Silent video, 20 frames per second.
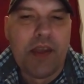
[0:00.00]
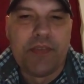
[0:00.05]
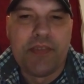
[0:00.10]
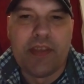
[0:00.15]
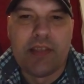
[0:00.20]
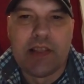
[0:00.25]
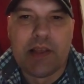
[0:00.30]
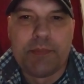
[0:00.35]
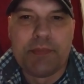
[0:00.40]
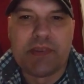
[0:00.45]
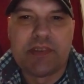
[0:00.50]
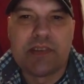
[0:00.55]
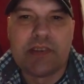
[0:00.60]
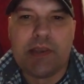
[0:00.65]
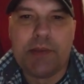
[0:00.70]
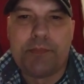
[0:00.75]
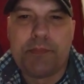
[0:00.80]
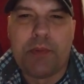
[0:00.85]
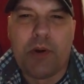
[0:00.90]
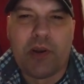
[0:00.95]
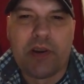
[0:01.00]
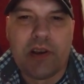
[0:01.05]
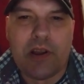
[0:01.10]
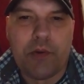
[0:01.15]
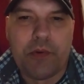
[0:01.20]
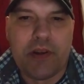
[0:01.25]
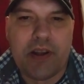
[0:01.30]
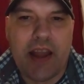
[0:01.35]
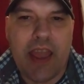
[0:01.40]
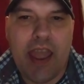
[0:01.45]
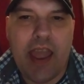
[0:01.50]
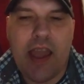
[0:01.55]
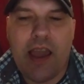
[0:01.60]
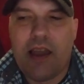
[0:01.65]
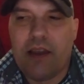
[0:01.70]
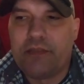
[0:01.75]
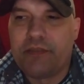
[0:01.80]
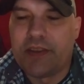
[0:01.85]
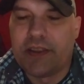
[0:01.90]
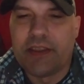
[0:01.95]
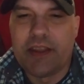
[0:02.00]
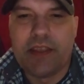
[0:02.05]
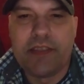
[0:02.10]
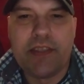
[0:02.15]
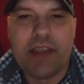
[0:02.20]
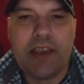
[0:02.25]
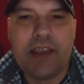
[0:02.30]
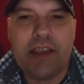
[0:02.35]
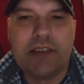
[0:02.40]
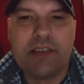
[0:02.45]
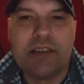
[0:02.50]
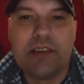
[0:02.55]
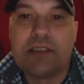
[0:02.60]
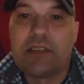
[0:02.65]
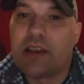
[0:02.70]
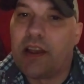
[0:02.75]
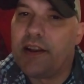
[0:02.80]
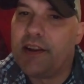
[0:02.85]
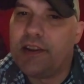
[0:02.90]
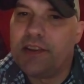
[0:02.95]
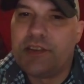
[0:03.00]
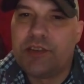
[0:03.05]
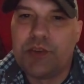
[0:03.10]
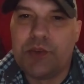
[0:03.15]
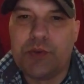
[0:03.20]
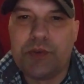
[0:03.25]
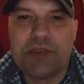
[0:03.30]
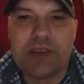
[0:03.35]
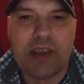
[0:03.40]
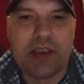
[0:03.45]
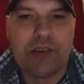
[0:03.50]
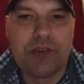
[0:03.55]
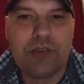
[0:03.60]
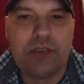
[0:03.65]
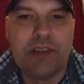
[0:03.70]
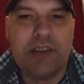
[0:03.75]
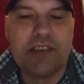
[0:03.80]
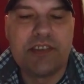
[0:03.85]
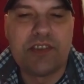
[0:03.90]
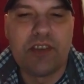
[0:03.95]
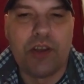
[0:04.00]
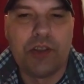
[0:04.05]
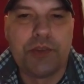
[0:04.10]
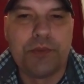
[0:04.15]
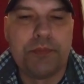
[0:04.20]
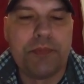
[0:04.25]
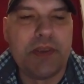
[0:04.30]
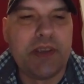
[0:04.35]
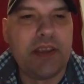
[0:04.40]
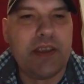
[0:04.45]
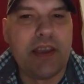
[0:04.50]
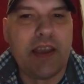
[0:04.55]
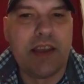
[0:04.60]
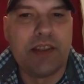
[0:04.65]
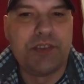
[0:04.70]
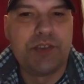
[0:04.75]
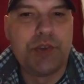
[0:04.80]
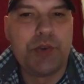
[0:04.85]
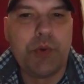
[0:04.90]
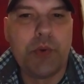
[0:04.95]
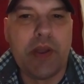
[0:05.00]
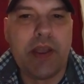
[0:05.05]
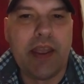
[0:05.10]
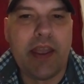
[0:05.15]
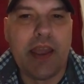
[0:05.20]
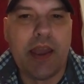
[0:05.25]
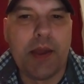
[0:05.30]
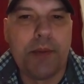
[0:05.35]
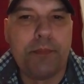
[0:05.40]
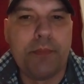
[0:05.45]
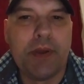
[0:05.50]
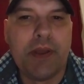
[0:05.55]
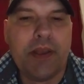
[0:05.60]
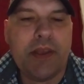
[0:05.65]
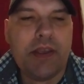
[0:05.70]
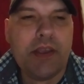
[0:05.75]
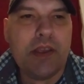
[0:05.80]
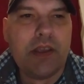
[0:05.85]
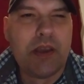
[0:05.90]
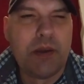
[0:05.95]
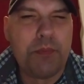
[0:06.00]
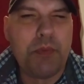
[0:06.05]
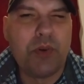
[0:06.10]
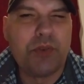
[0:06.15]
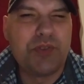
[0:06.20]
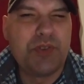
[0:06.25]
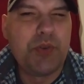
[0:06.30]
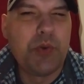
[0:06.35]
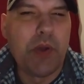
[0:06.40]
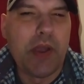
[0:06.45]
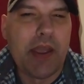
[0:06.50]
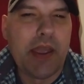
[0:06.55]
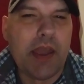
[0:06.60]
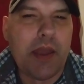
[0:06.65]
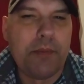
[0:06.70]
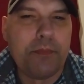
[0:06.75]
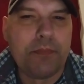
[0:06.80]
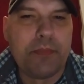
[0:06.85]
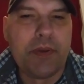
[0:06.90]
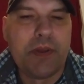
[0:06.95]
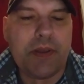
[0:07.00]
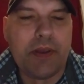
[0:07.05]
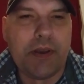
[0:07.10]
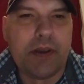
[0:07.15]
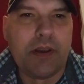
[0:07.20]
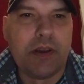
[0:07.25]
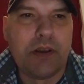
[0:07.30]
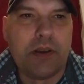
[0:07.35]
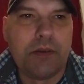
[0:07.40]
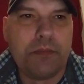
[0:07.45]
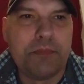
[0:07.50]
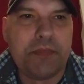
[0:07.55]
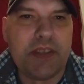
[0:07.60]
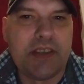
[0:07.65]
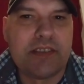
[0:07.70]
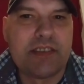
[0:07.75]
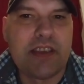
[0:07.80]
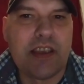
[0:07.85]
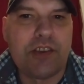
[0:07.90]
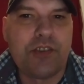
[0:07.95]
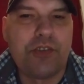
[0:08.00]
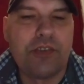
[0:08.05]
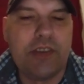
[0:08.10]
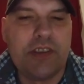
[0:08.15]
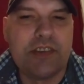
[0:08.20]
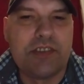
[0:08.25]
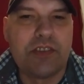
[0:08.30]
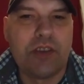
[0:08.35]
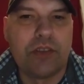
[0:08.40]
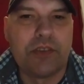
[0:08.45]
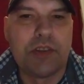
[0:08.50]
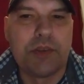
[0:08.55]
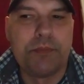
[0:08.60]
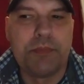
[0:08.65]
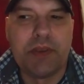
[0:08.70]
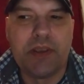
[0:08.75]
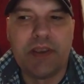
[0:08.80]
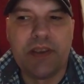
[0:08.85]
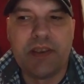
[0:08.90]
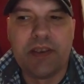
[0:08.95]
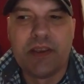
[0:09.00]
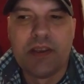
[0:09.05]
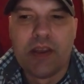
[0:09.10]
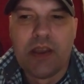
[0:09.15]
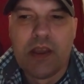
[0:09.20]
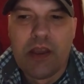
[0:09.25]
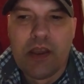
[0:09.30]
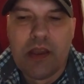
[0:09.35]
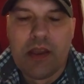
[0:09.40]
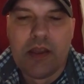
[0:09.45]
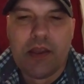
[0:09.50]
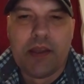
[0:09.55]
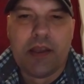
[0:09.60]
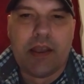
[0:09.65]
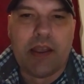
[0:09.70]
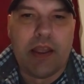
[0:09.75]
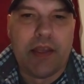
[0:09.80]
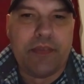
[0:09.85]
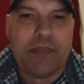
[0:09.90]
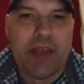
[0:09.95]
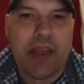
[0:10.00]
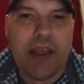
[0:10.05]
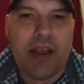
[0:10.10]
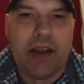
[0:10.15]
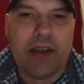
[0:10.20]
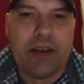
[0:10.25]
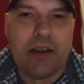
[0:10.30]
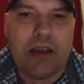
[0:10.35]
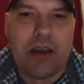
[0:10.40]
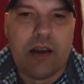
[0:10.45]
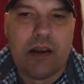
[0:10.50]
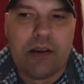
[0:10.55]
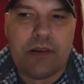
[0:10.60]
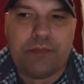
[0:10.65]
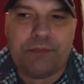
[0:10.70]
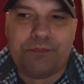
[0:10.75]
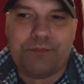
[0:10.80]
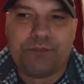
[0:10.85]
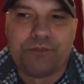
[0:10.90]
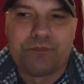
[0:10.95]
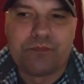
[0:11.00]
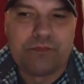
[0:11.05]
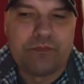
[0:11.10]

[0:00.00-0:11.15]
they let me sleep about an hour and a half and then they decided to sexually assault me at 2 a.m. about 2 a.m. Um, they sexually assaulted me. And then um,